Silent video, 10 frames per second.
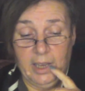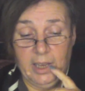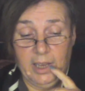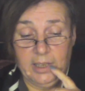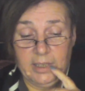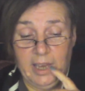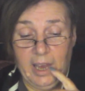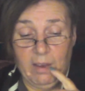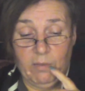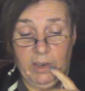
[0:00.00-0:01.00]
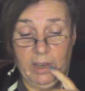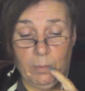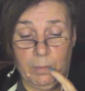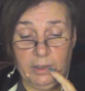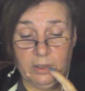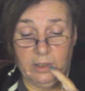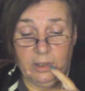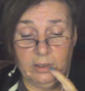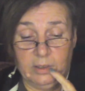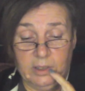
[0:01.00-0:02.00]
has having a mental
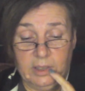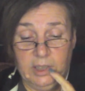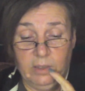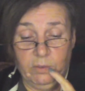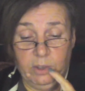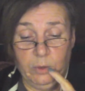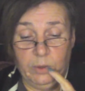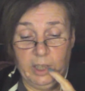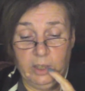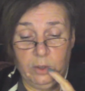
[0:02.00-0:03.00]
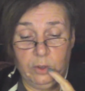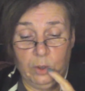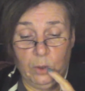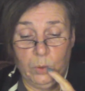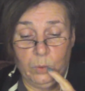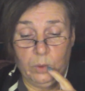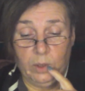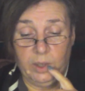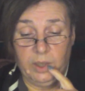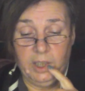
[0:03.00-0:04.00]
illness given you that you don't
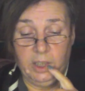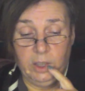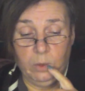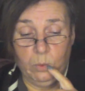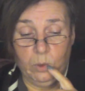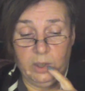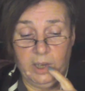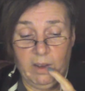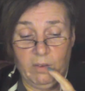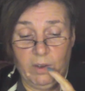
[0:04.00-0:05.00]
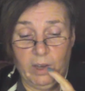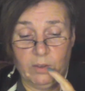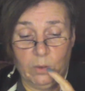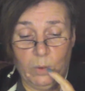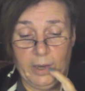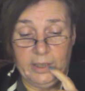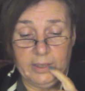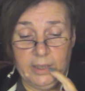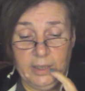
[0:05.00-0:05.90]
think you would have otherwise?